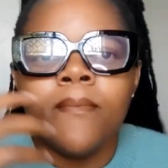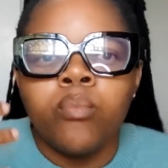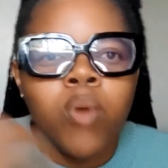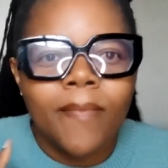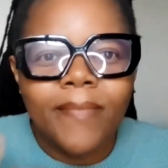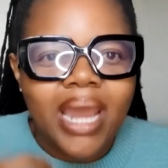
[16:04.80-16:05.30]

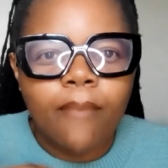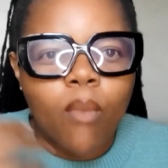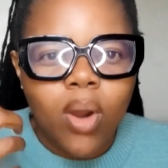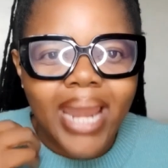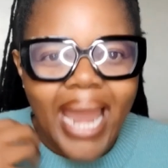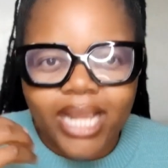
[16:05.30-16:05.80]
women are
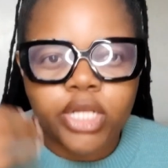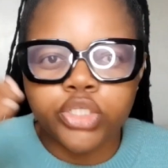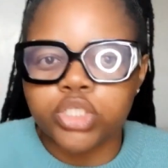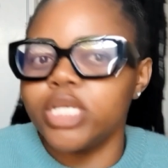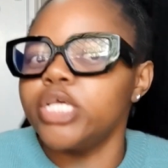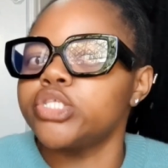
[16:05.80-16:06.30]
more
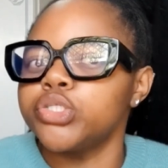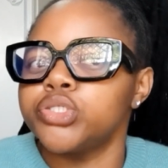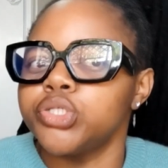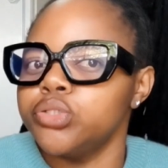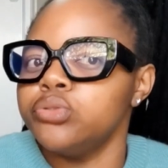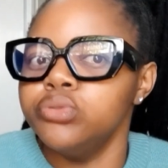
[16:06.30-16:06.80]
likely to listen
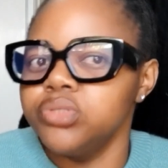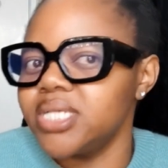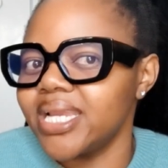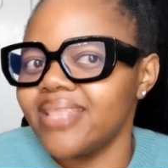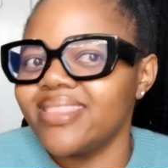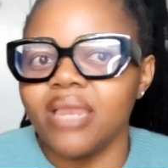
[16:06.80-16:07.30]
to you who
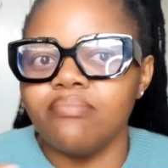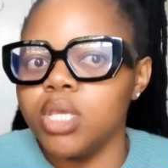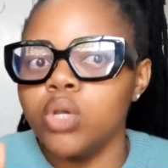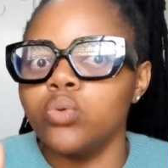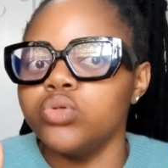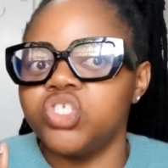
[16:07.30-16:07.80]
did it than
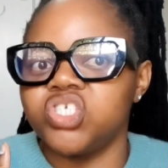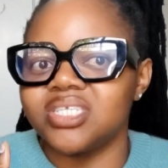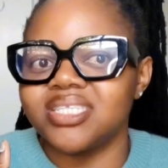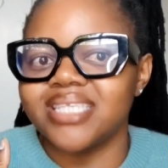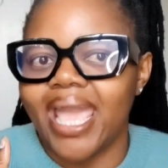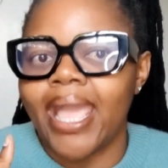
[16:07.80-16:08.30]
me, who's
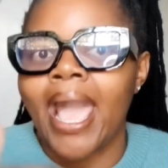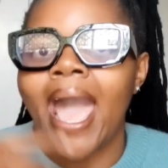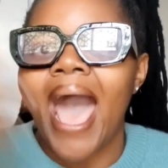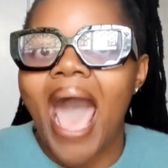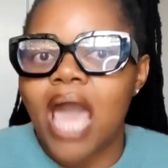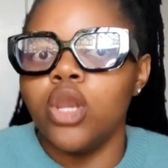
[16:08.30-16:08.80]
just saying,
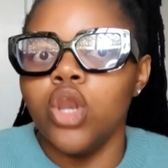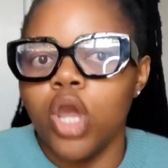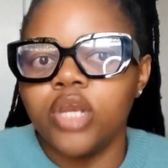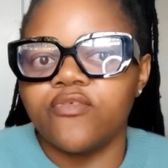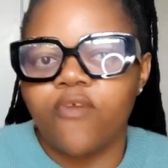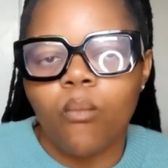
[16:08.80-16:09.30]
I
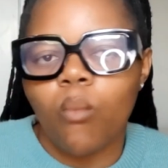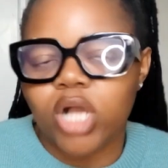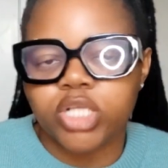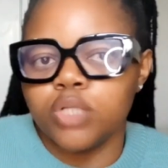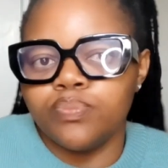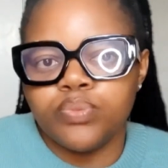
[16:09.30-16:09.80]
learned from
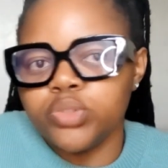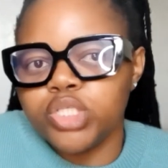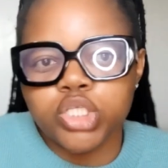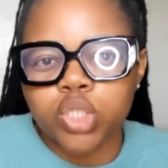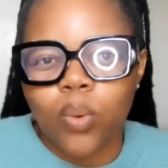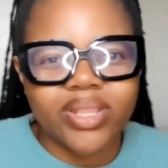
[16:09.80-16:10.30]
watching
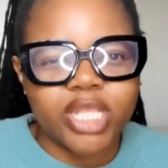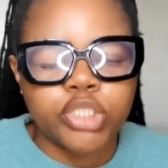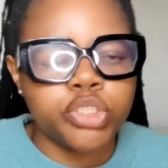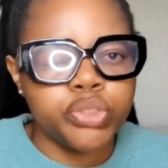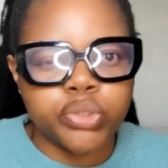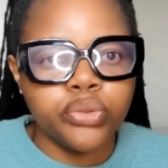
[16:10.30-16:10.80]
Boosie do it
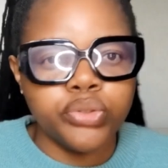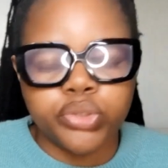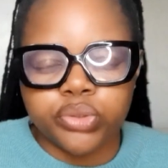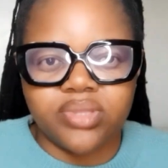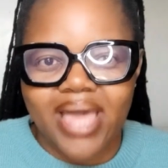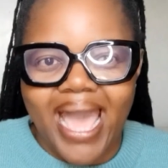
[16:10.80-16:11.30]
that you don't
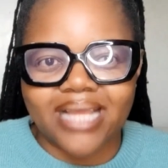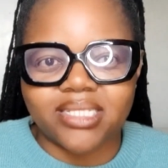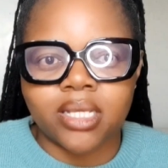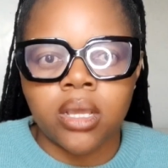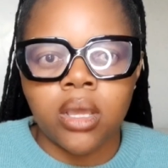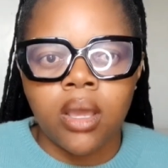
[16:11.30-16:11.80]
do
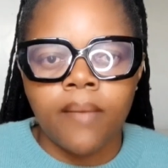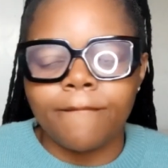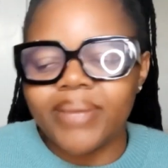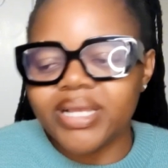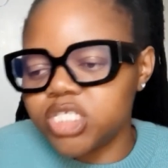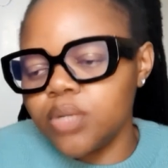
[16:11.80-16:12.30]
that.
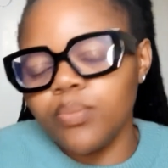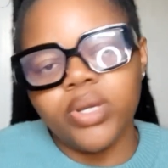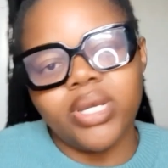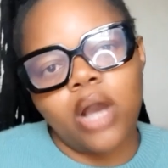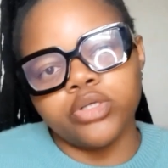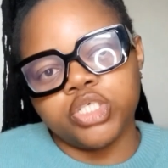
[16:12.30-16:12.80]
But
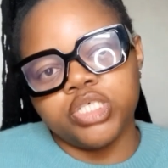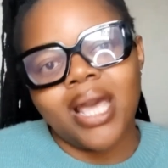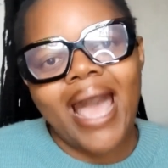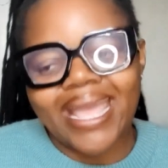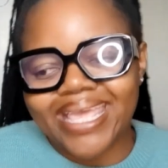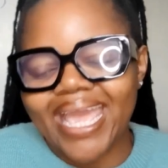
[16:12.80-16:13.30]
Shimu now,
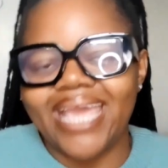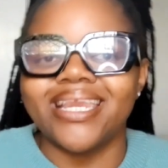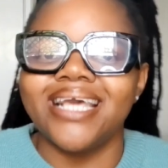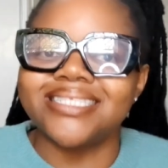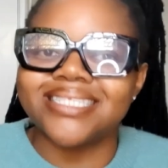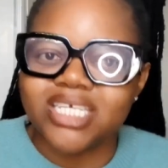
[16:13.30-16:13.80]

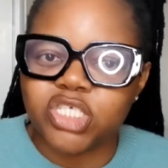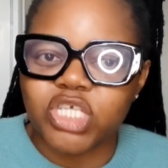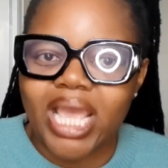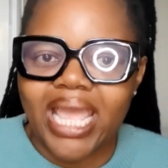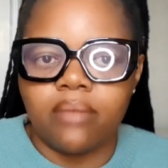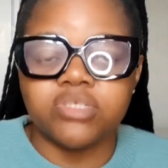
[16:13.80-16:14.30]
again, it's the
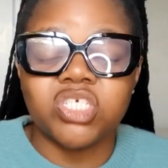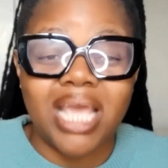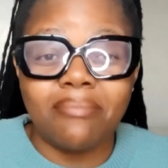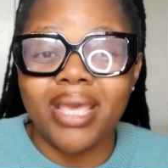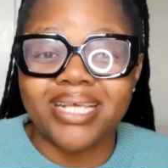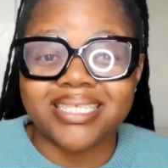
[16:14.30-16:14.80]
shame.
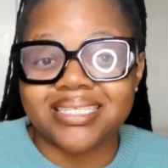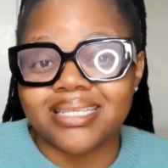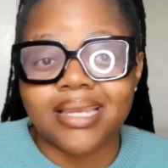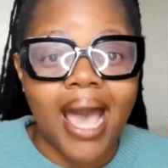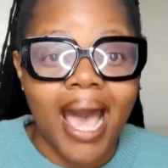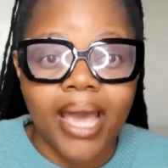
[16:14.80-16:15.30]
Shame makes
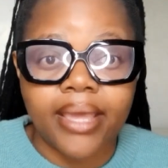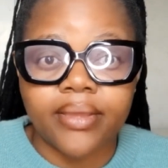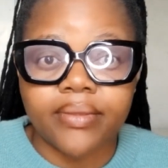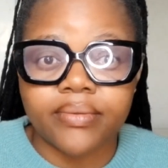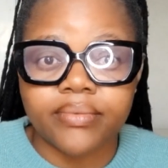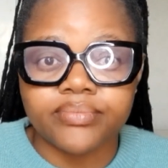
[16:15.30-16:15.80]
us lie.